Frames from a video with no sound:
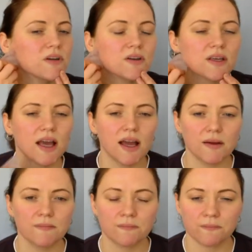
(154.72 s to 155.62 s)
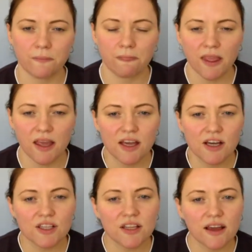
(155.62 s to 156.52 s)
Okay.
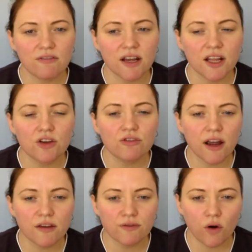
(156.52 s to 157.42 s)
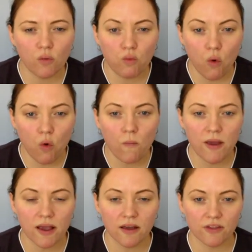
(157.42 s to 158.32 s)
So they're really great for
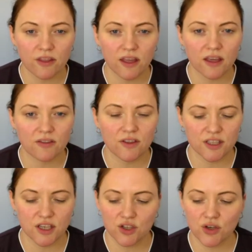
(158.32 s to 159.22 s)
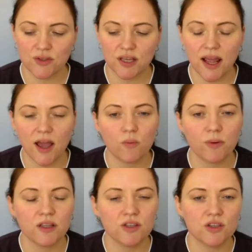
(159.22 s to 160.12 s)
warming the tissues and
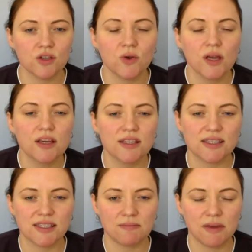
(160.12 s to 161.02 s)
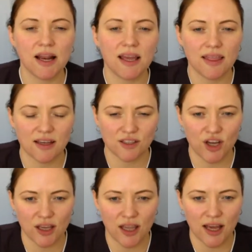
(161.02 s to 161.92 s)
helping to stimulate that
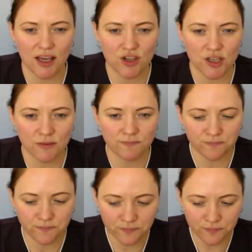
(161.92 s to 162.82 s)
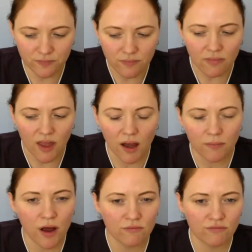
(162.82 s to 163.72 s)
circulation
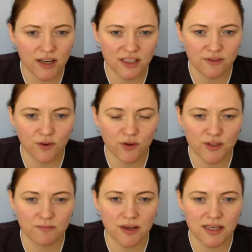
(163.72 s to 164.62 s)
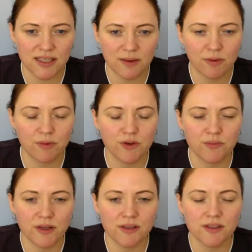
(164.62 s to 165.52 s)
and ready for some deeper
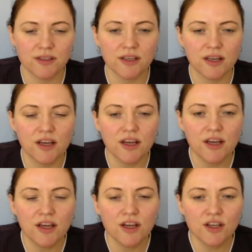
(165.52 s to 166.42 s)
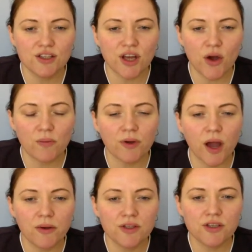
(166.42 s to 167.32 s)
movements. So I'm
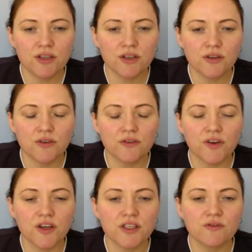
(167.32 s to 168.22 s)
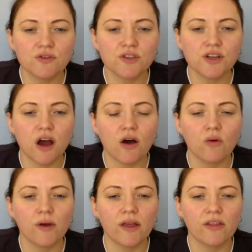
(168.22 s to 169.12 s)
going to, first of all,
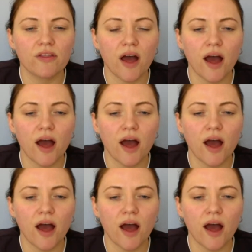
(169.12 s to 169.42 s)
start with